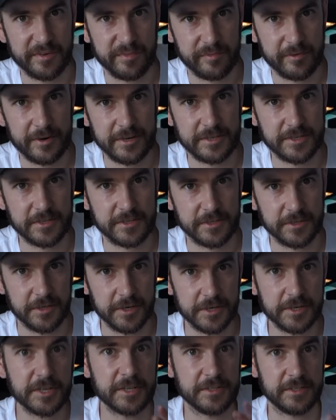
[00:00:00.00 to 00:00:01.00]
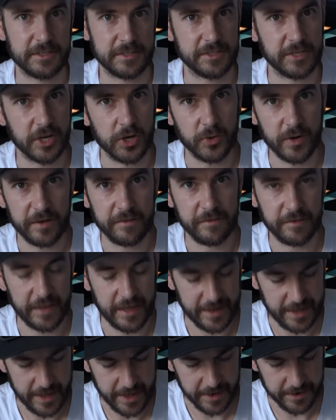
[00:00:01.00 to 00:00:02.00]
compressor surge because there's nowhere for
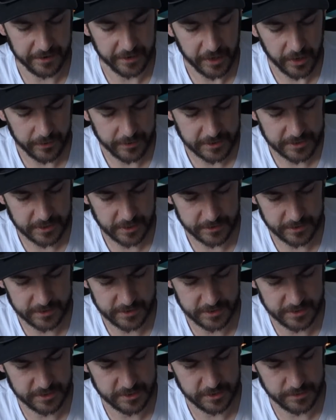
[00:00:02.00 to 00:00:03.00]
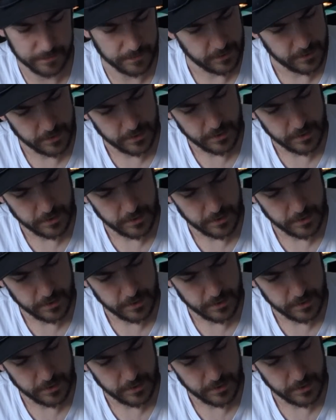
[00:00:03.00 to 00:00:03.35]
that air to go inside the system.